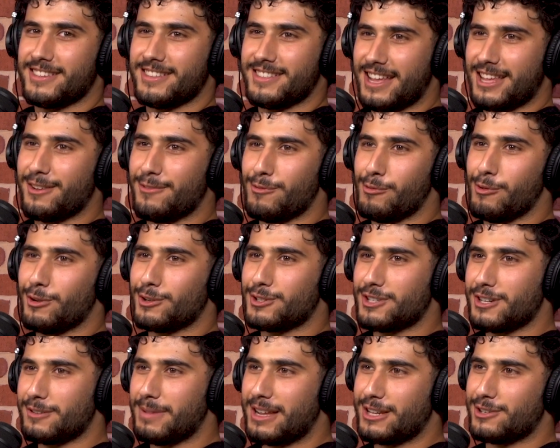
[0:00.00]
Thank you for
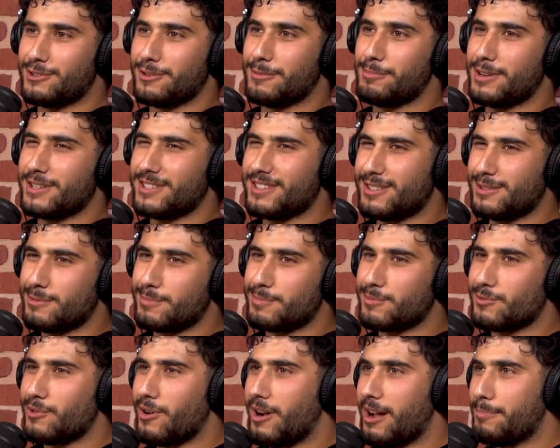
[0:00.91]
watching. Make sure to press the
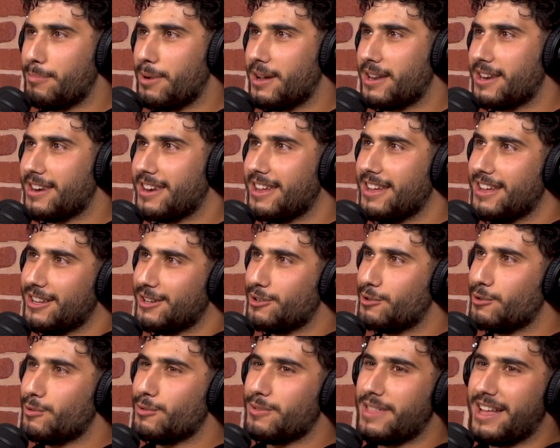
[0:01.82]
subscribe button.
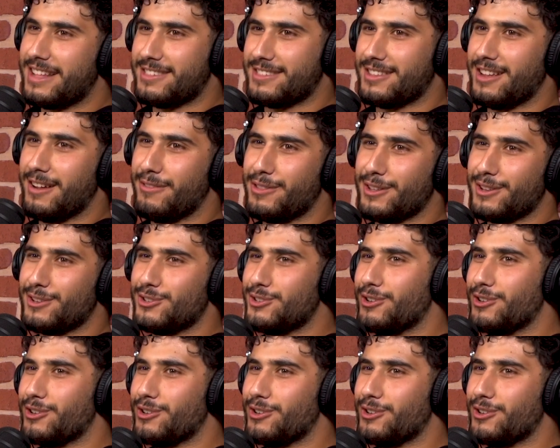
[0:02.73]
Do all that stuff that you